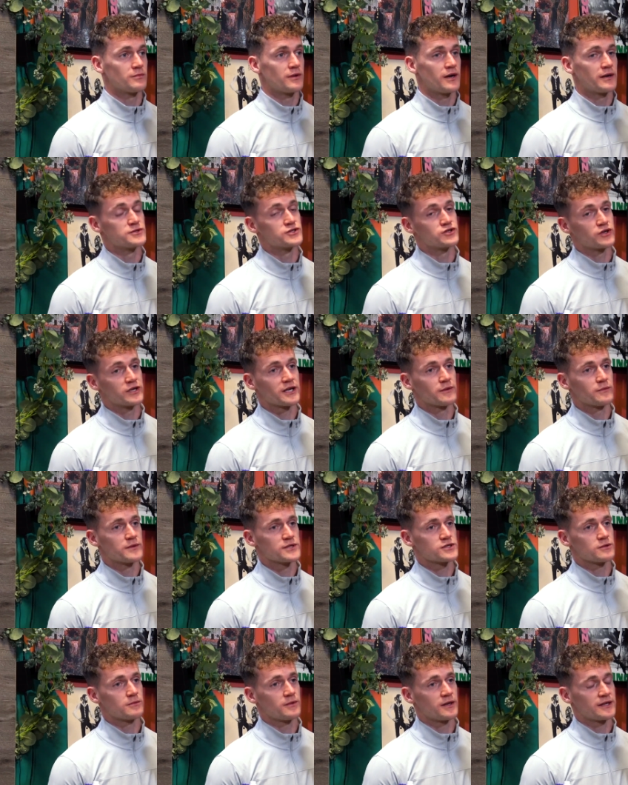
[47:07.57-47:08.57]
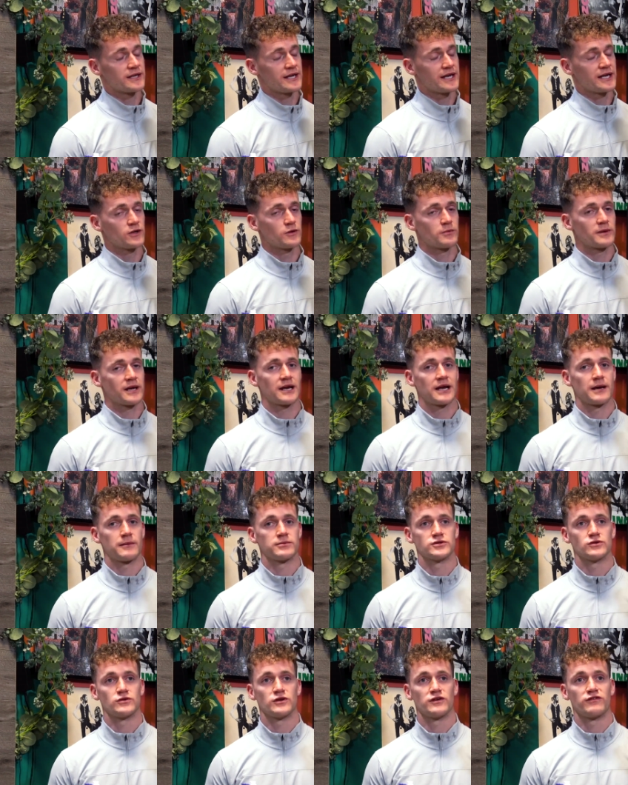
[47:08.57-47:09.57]
I was drinking with someone, they ended up getting
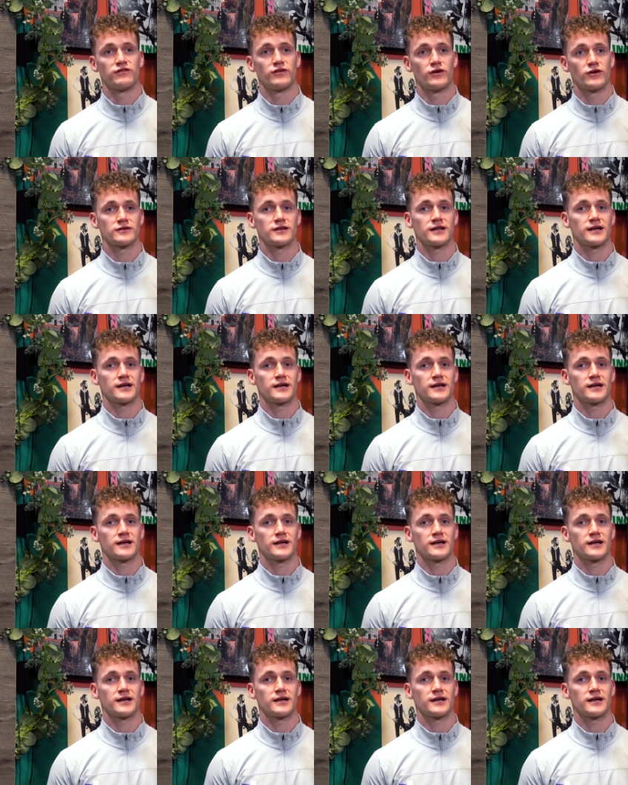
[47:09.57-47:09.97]
absolutely fucked,